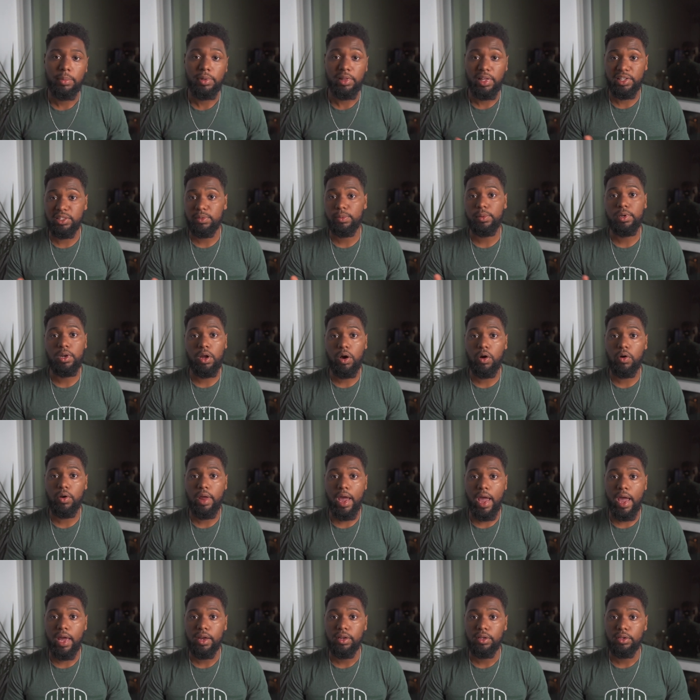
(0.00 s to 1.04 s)
It lets me know
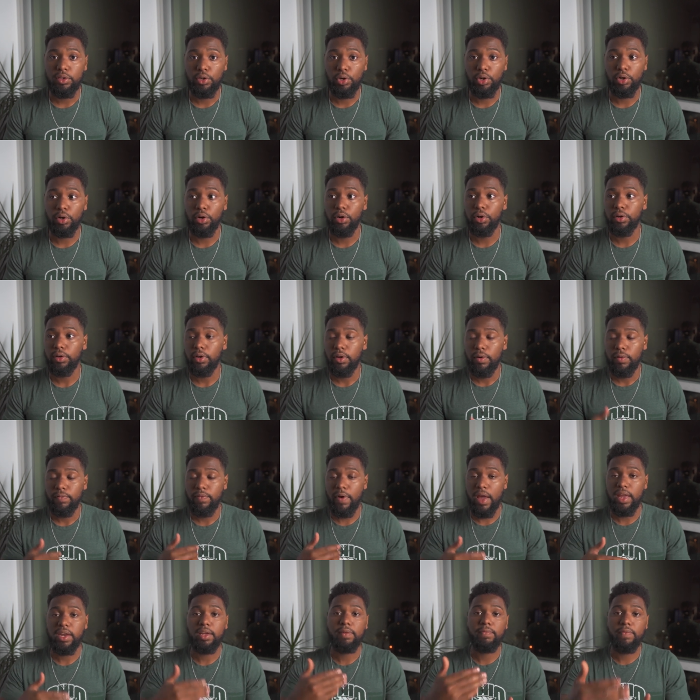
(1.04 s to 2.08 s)
that you're
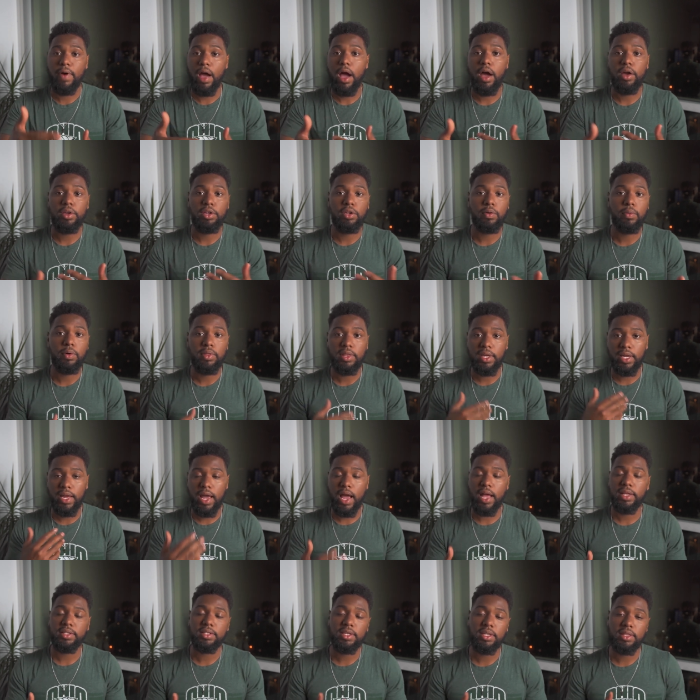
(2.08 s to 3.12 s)
finding value in the
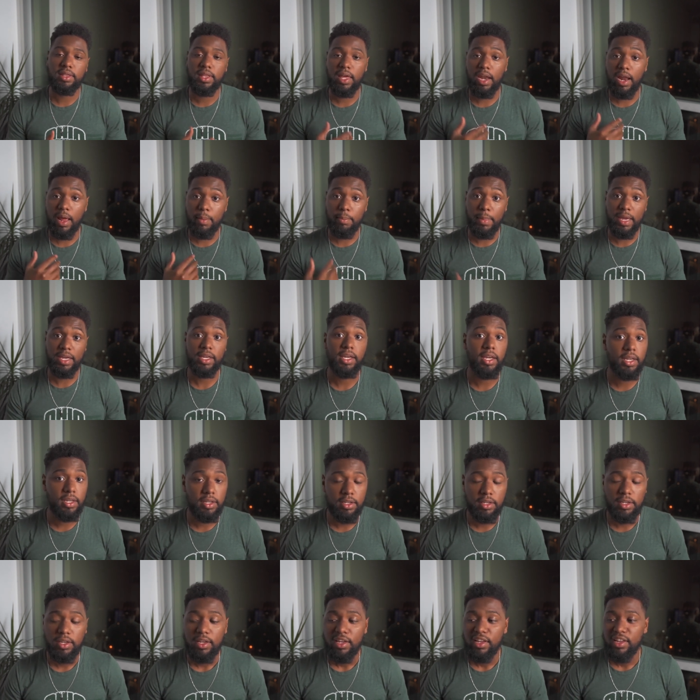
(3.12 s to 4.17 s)
content that I'm
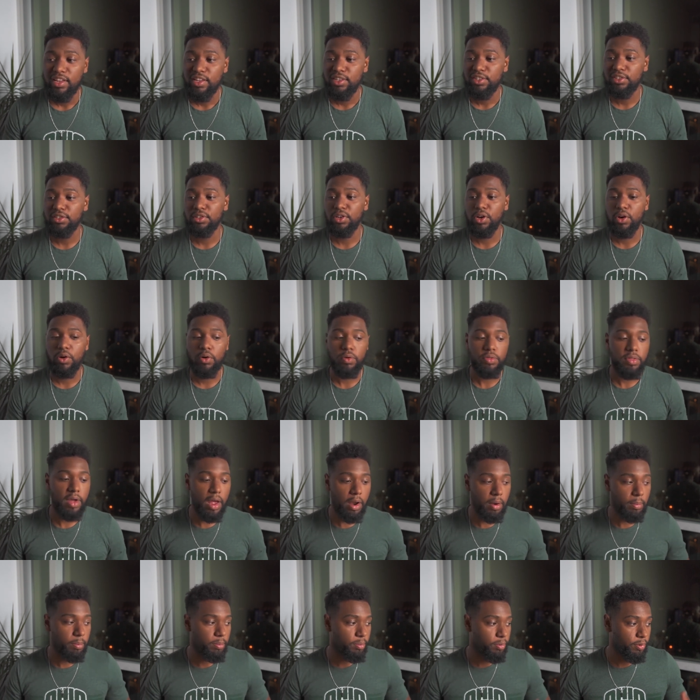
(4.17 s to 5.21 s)
making. So
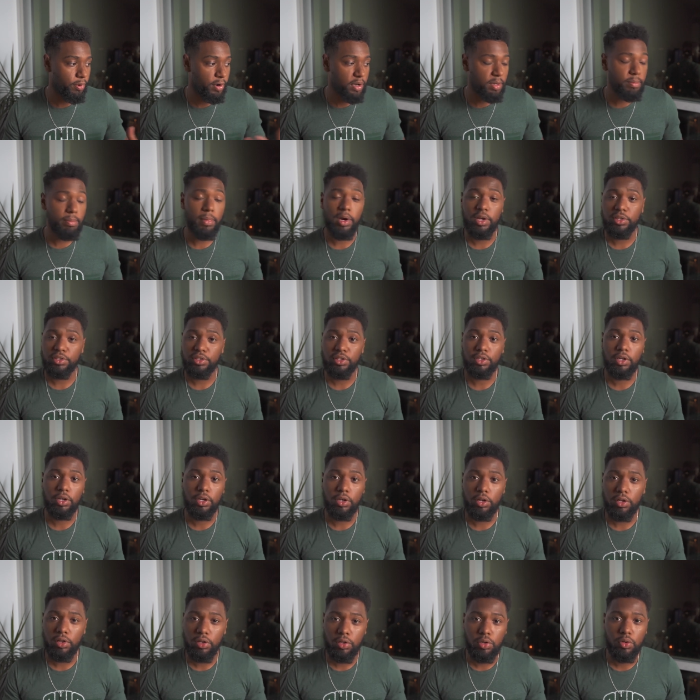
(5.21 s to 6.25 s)
that pretty much
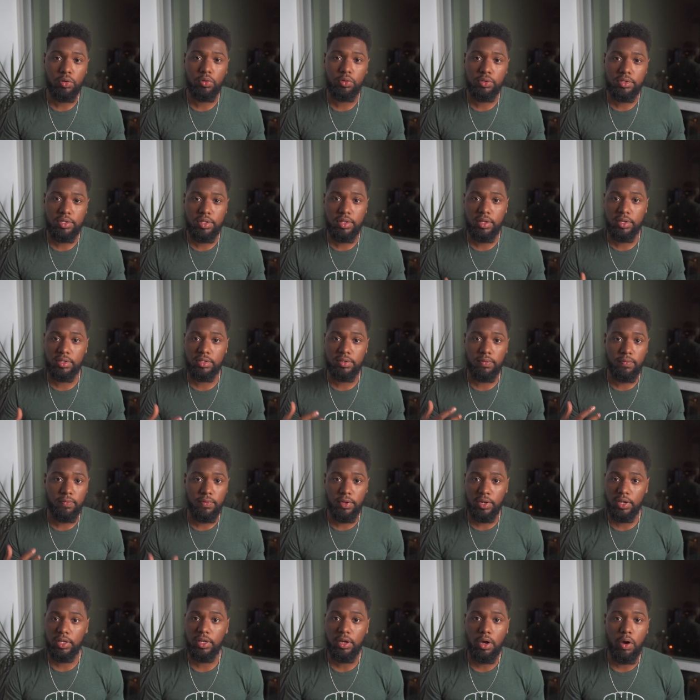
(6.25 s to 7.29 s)
concludes this
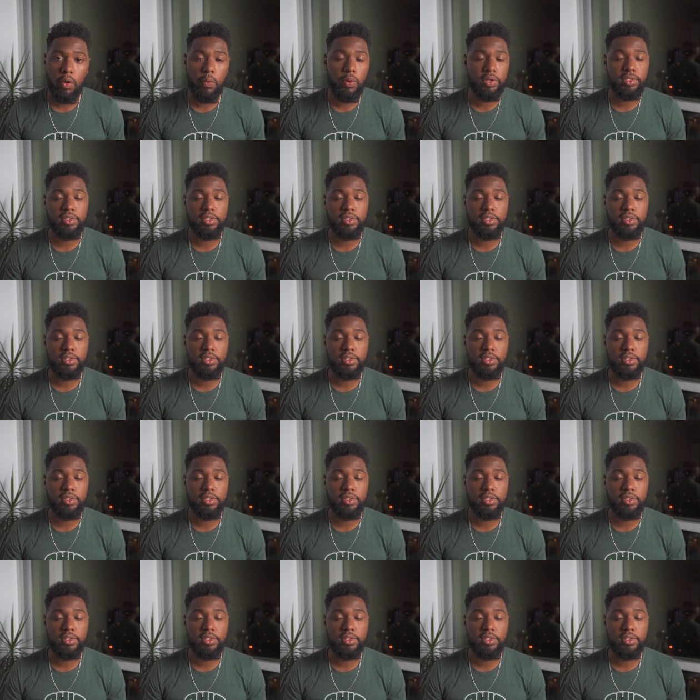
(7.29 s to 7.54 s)
video.